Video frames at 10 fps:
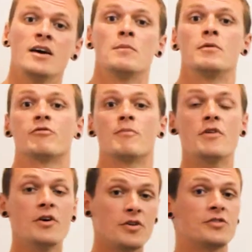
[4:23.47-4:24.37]
But from
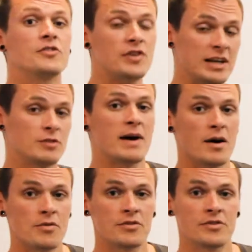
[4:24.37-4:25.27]
those 6
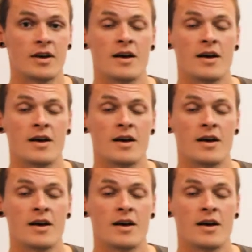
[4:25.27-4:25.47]
mouths,